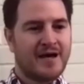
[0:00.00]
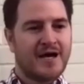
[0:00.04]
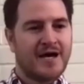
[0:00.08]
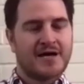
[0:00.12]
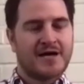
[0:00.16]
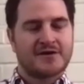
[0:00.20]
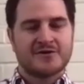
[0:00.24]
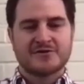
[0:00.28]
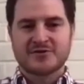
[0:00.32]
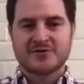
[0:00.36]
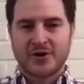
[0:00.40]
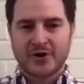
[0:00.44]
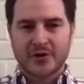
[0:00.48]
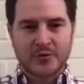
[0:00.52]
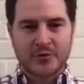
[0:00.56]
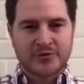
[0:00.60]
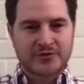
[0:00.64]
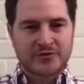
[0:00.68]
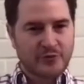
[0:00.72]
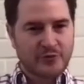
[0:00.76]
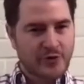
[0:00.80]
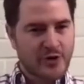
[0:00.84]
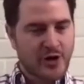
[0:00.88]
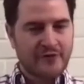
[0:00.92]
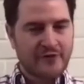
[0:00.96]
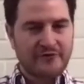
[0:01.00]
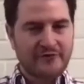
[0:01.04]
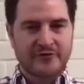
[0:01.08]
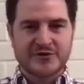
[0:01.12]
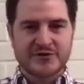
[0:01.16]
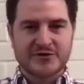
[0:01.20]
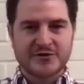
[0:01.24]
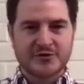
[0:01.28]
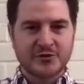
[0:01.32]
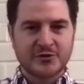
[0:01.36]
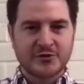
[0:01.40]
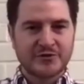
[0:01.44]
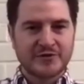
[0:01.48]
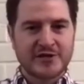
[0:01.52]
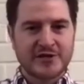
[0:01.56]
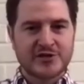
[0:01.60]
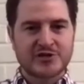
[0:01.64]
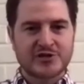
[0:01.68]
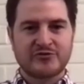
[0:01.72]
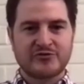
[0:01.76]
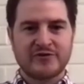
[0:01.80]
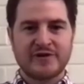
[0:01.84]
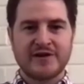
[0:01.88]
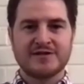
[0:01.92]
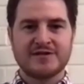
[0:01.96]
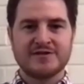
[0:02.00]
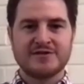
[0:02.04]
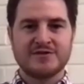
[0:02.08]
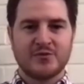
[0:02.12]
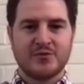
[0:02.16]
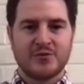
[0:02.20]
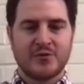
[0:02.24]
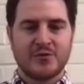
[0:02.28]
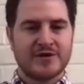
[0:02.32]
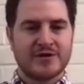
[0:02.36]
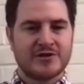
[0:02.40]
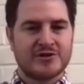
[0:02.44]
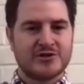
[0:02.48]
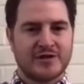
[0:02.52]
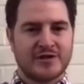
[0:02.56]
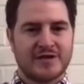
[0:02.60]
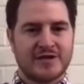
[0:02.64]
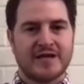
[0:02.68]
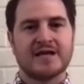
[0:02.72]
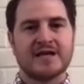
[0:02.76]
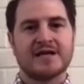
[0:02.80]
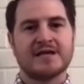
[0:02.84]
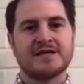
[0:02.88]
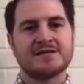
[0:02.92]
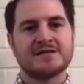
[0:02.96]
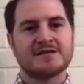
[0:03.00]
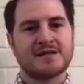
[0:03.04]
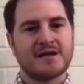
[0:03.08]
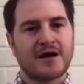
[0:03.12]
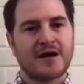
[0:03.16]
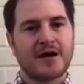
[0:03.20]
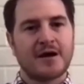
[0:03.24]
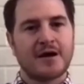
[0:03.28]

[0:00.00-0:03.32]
Started with the Recovery School District, which is